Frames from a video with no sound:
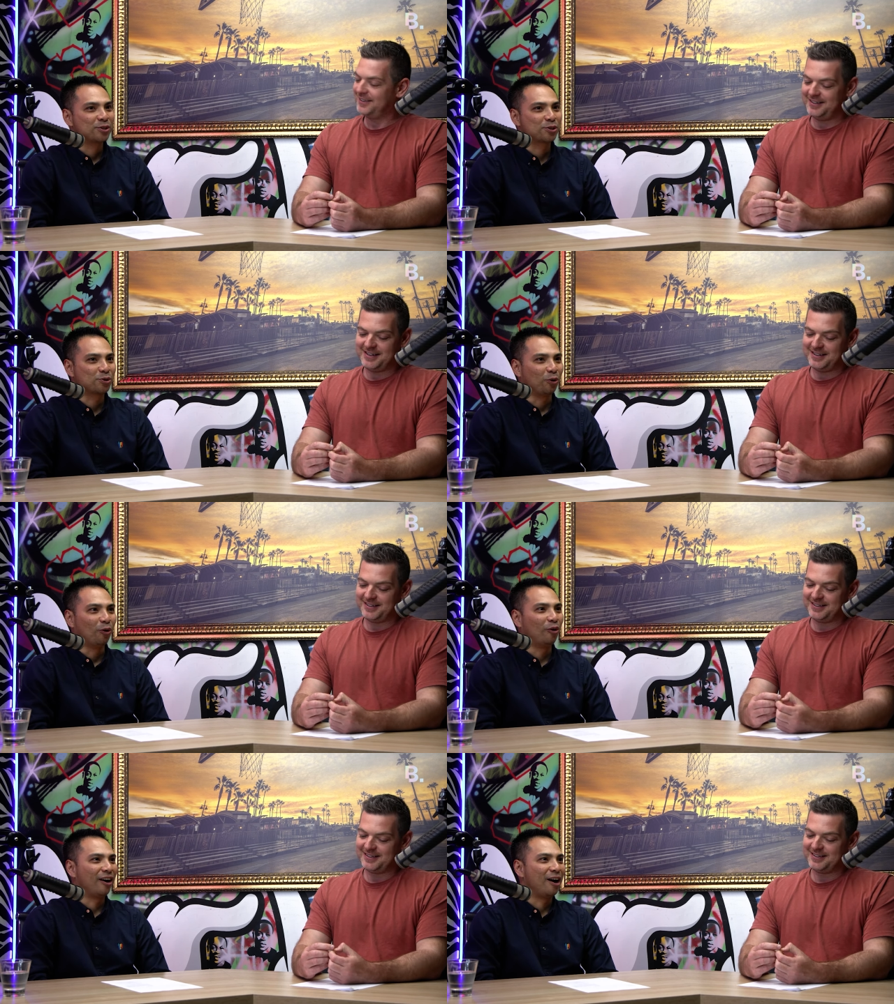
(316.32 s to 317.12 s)

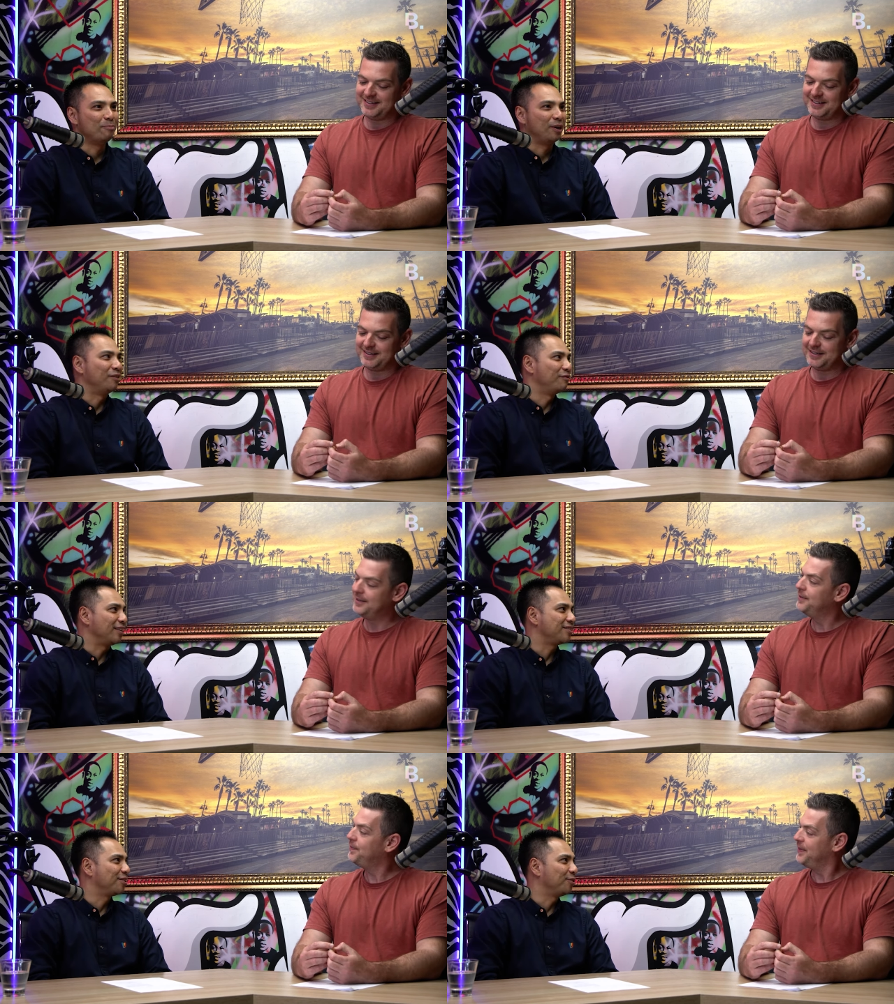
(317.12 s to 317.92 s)
Speaker 1: saw um,
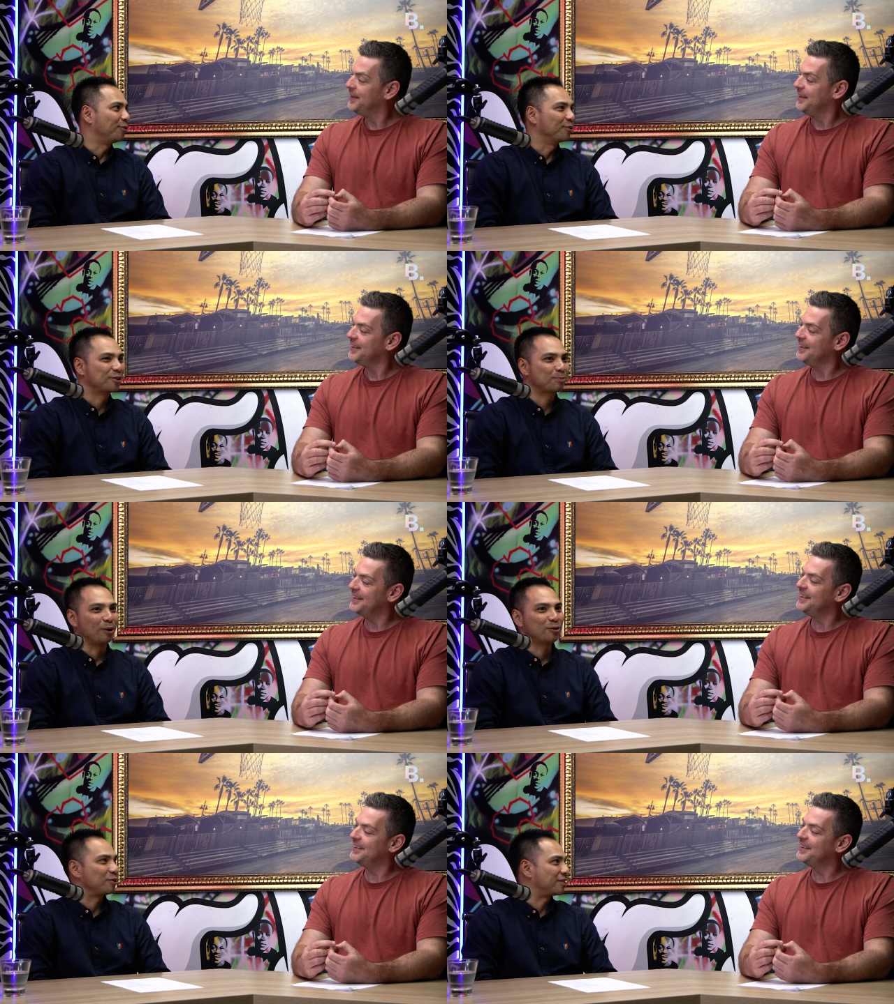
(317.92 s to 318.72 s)
B.Invested, or
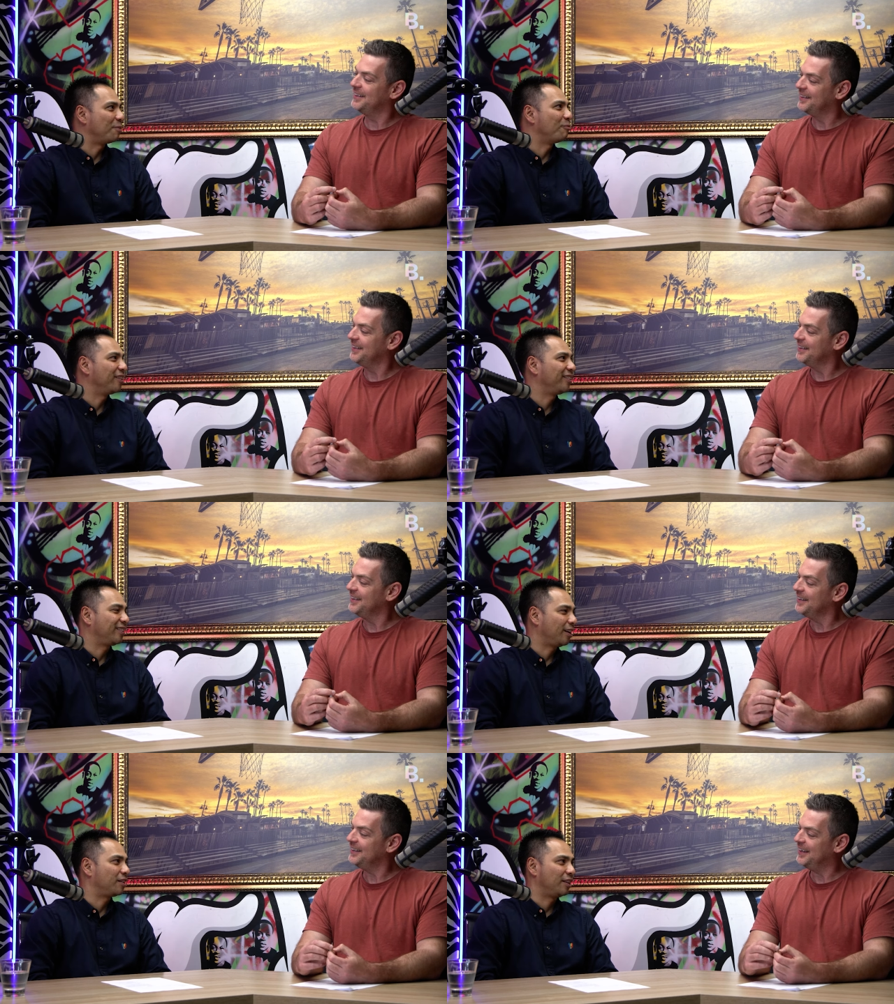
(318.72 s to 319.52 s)
spoke to someone
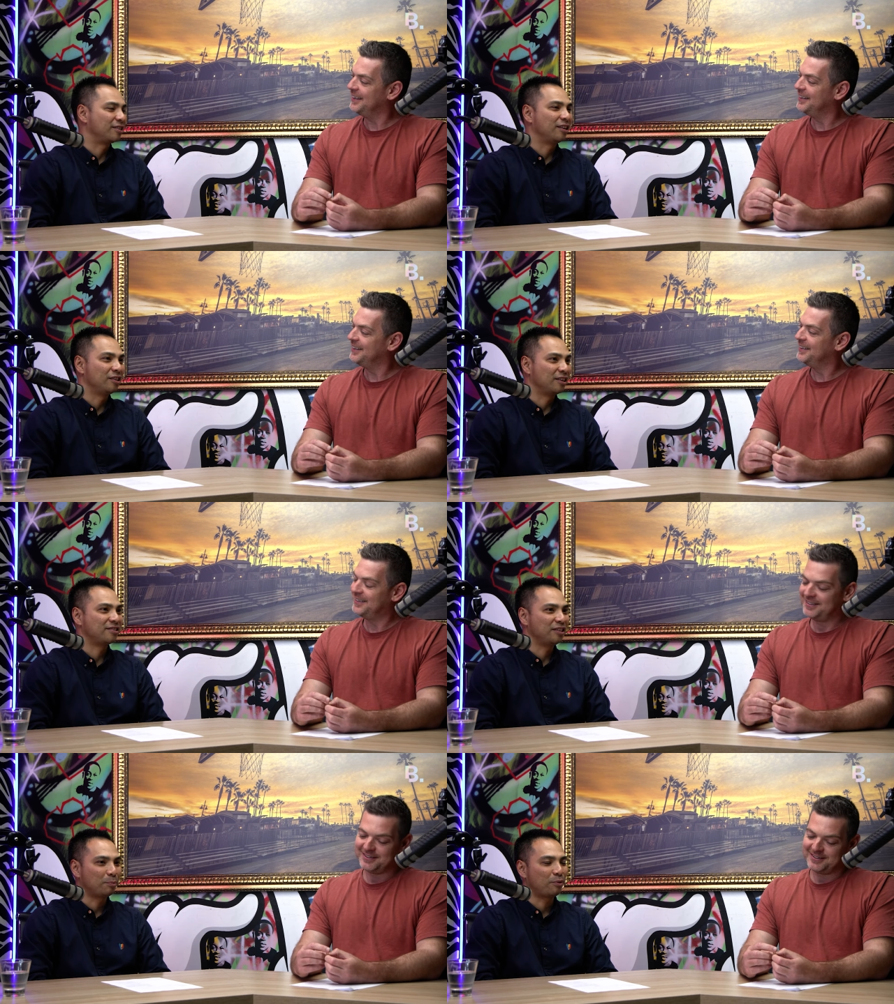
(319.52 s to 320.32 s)
that they yeah. that
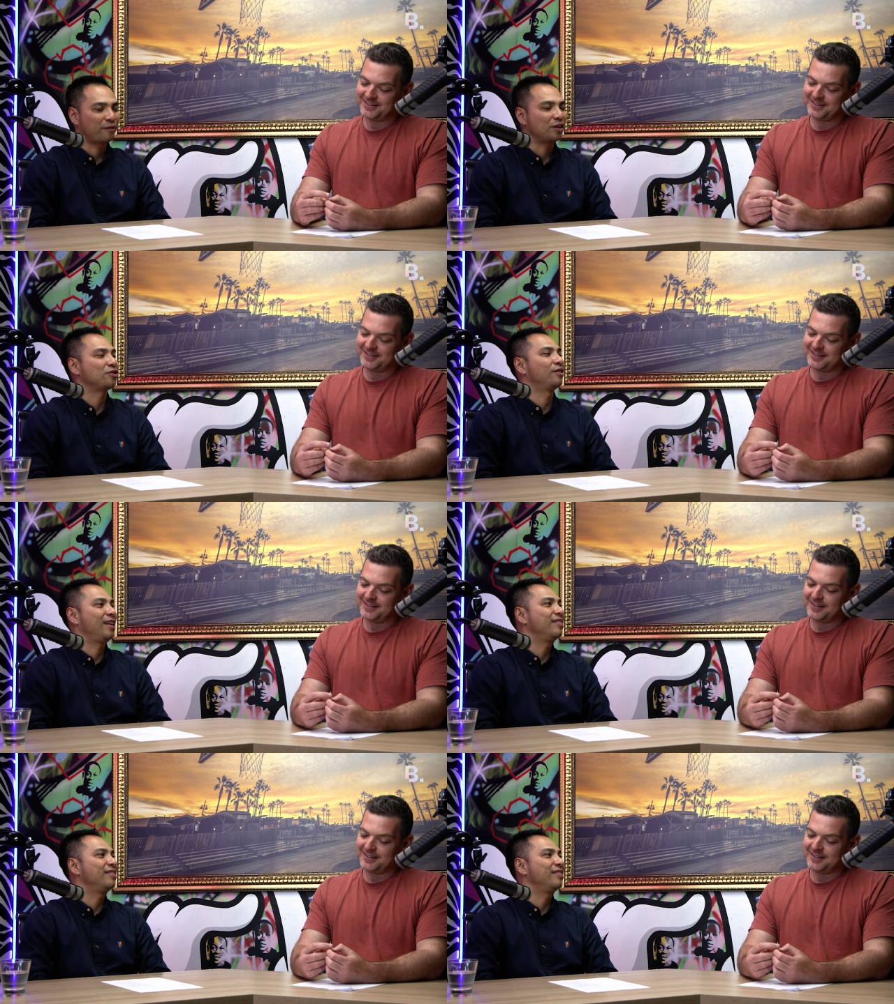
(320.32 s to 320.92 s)
that's in the profession."